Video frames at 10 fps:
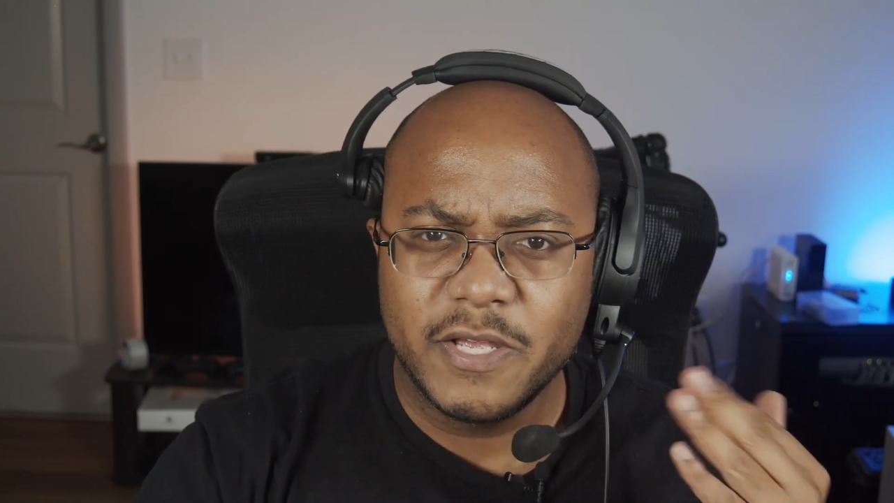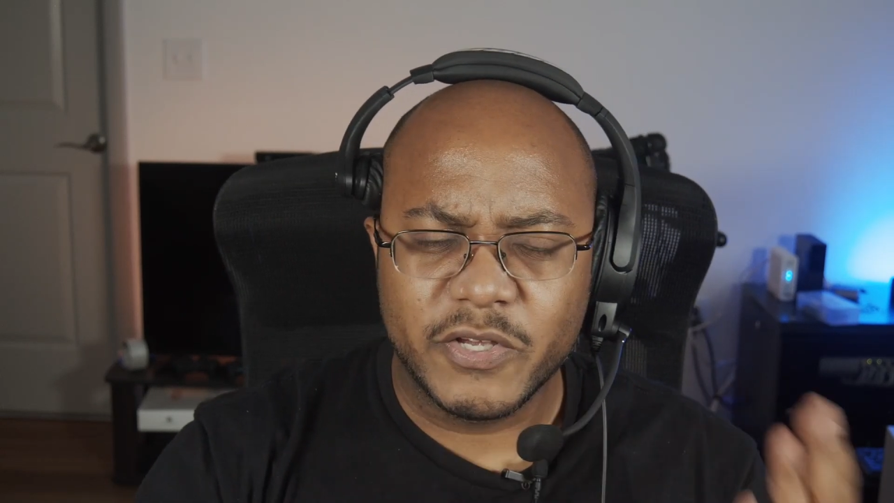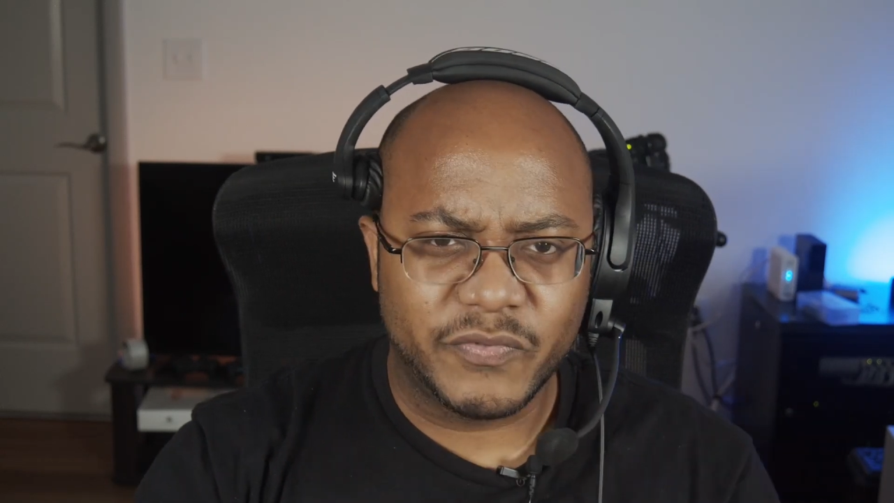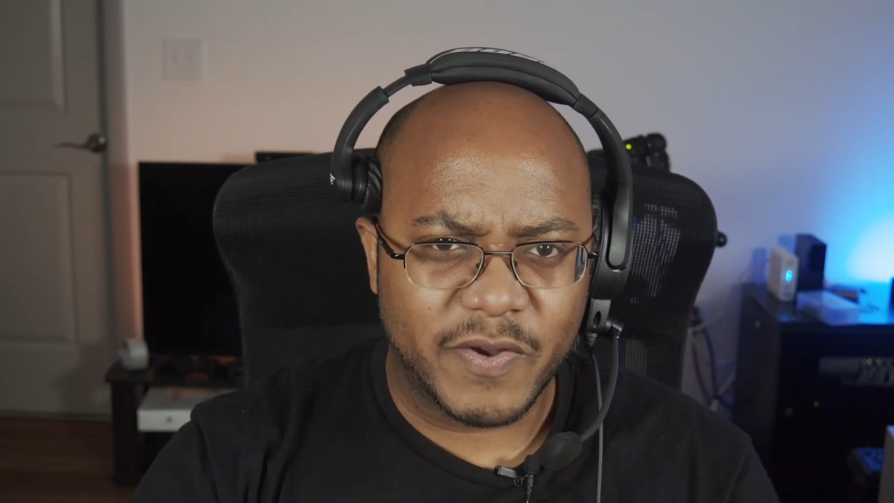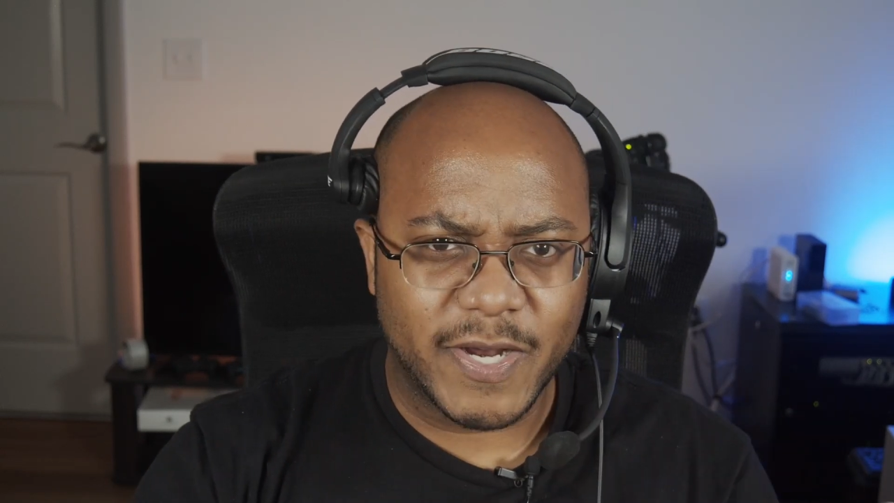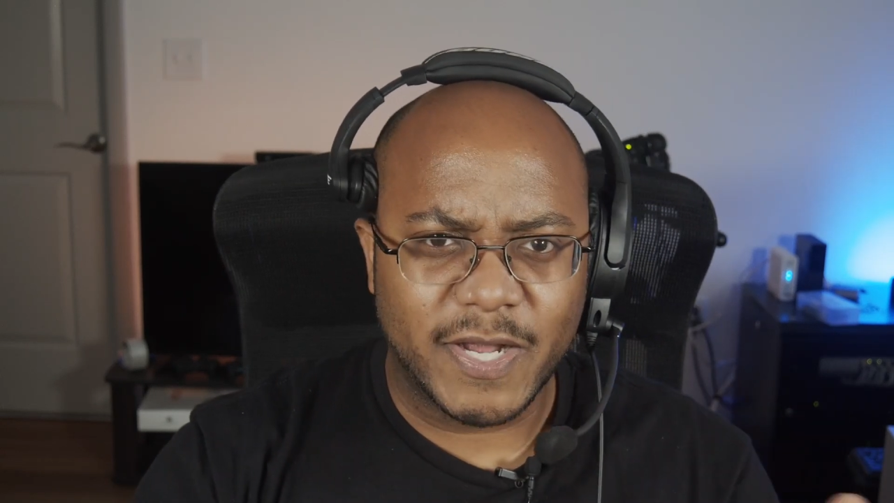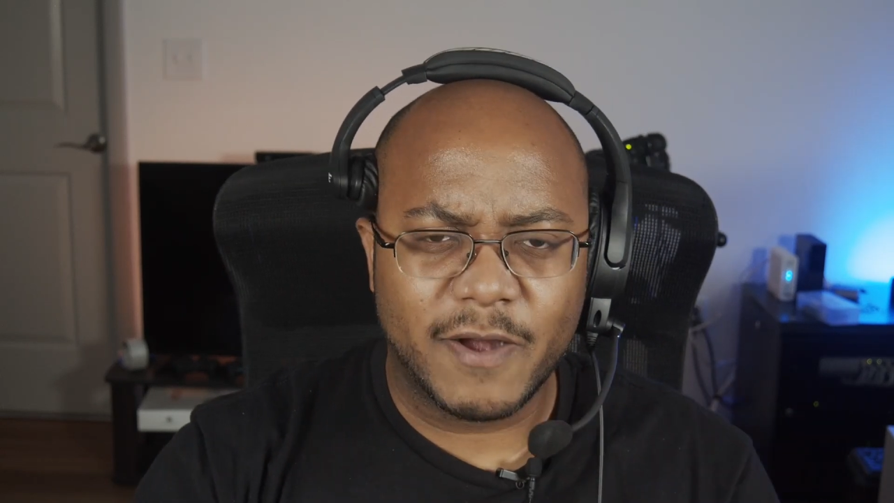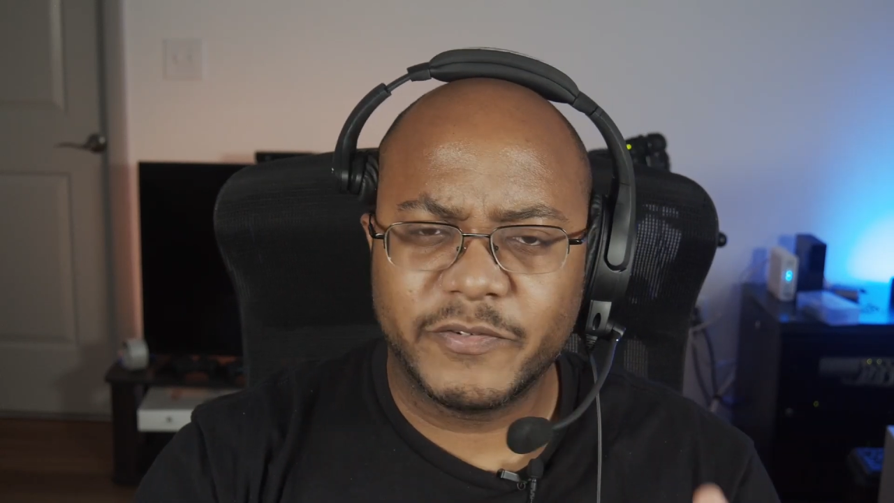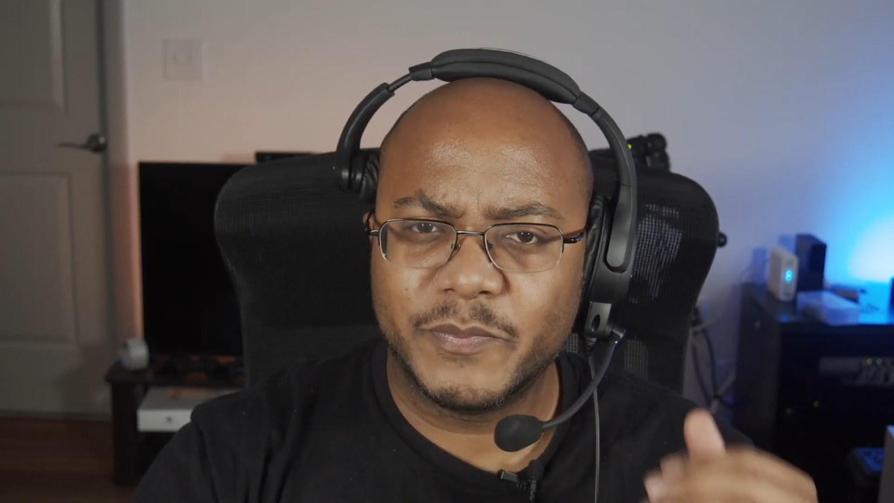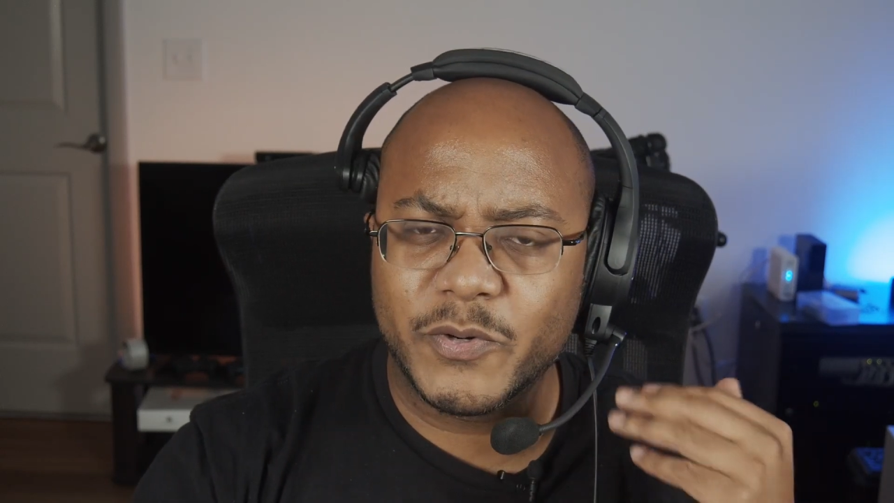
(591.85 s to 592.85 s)
it was very
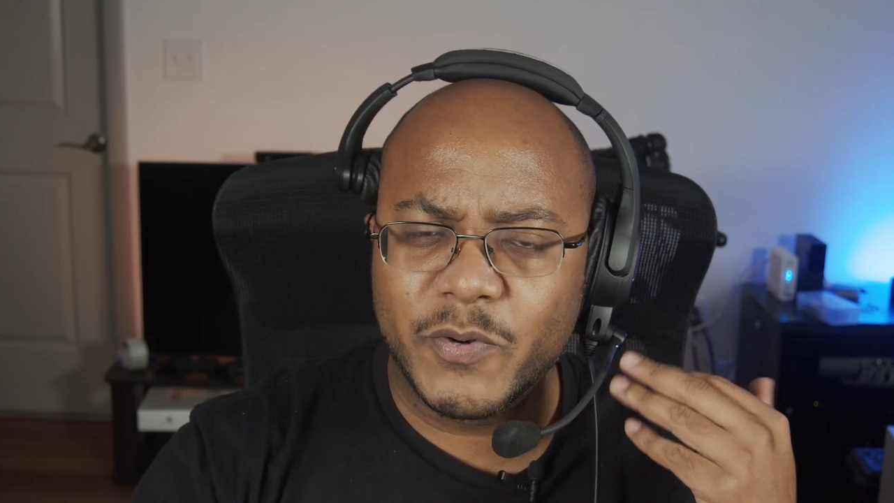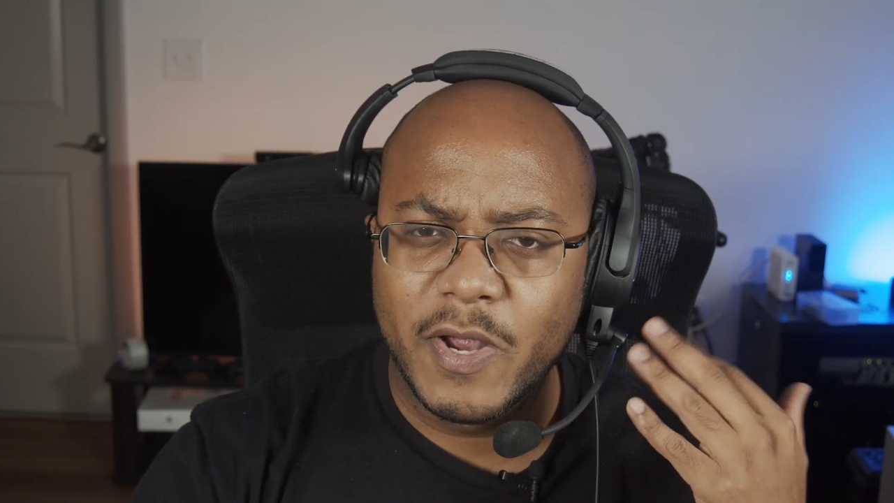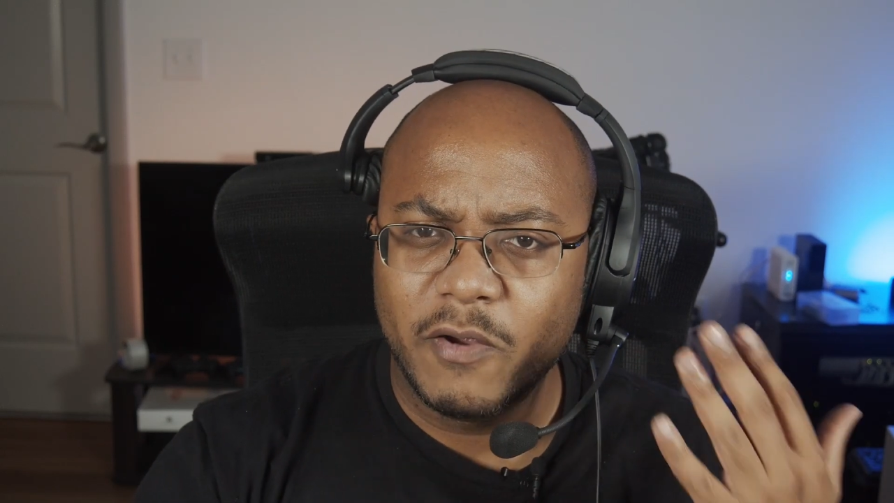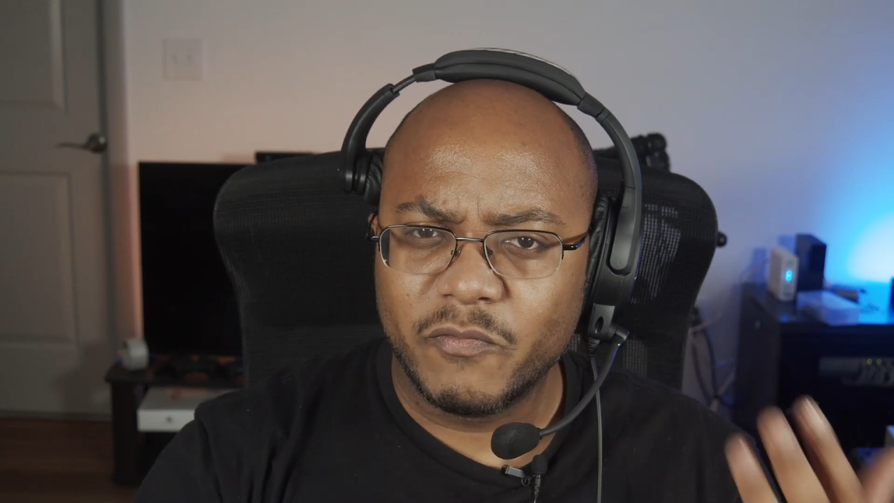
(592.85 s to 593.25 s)
comfortable,